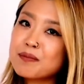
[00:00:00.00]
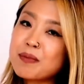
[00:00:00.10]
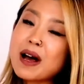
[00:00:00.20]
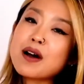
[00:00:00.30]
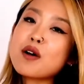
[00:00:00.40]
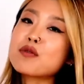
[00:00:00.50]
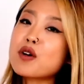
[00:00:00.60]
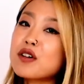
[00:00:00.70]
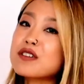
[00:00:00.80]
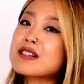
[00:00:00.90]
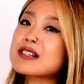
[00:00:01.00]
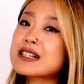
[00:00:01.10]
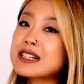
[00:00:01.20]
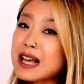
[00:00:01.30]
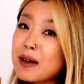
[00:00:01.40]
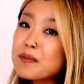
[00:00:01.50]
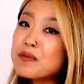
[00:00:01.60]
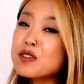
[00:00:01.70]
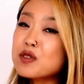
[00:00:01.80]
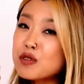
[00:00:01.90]
But of course,
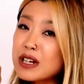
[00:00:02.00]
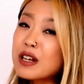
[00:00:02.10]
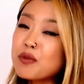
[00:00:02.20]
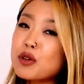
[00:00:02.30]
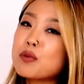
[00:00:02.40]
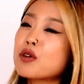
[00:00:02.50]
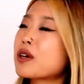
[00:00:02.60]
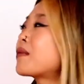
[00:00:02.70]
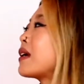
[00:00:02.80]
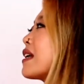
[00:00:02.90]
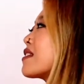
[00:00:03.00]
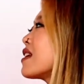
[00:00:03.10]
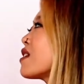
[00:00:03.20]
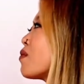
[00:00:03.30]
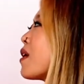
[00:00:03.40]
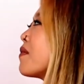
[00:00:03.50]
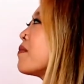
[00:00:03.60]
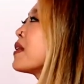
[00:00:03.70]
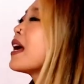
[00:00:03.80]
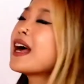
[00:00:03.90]
some really few vocabulary is this
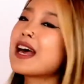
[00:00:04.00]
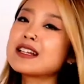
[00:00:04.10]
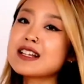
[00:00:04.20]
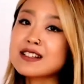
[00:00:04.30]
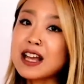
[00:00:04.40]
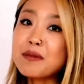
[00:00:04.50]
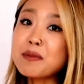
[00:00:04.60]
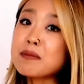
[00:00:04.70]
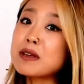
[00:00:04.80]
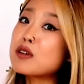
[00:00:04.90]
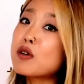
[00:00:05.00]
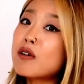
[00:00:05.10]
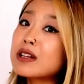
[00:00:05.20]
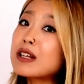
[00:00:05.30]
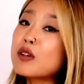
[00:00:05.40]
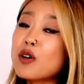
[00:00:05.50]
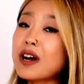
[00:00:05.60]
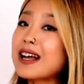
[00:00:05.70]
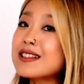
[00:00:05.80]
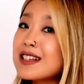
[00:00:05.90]
one, and this time maybe you already know
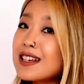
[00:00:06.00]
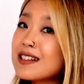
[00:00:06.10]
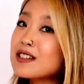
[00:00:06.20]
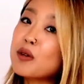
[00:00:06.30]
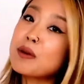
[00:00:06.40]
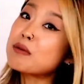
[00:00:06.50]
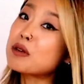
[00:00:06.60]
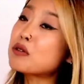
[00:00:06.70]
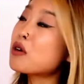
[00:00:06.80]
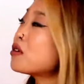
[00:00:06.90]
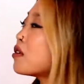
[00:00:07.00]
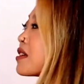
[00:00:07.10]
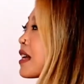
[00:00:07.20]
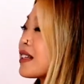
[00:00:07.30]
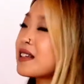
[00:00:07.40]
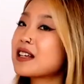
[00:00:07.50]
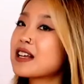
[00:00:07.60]
kanji, so maybe you don't use it.